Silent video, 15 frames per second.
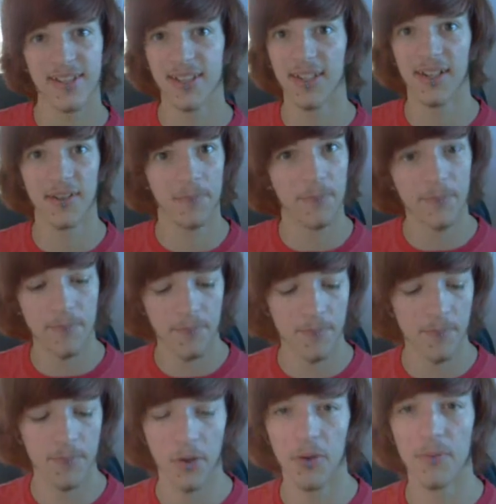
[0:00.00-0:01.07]
sing,
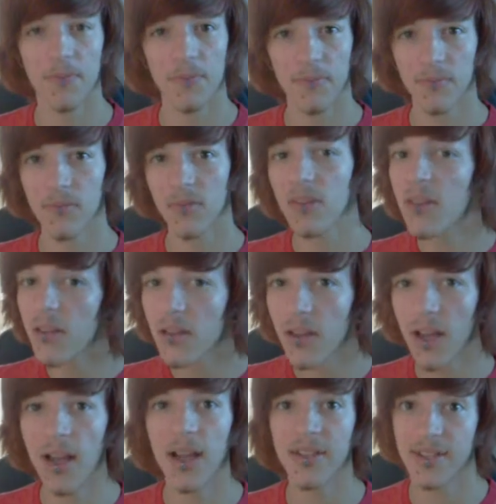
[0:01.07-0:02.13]
but
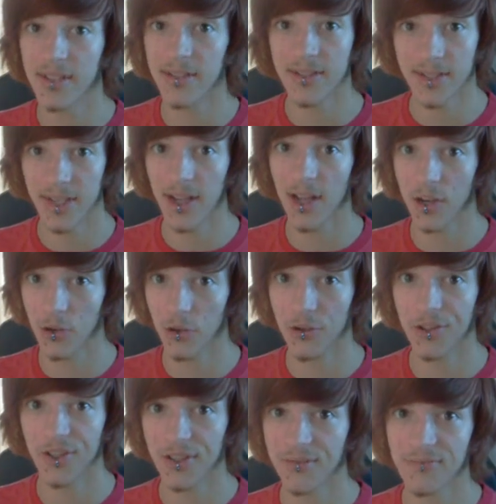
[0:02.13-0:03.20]
I didn't say I could.
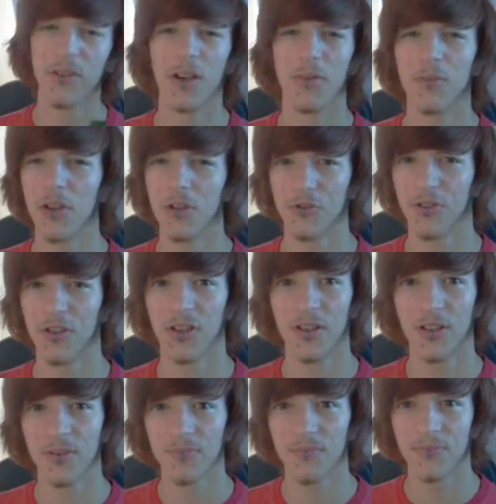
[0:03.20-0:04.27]
I'm not drunk,
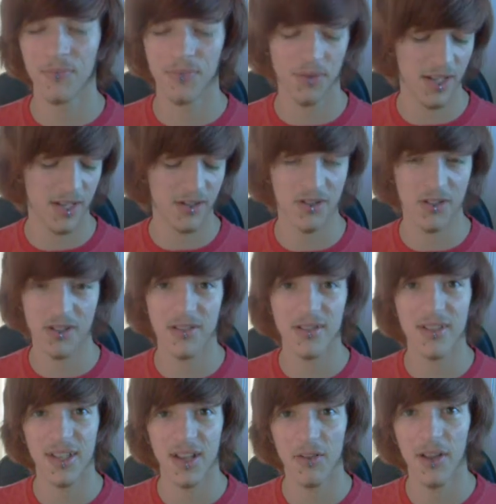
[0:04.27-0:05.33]
but I just
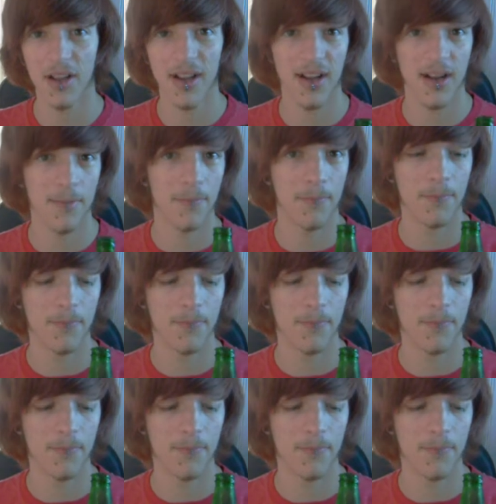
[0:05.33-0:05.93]
sound like I am.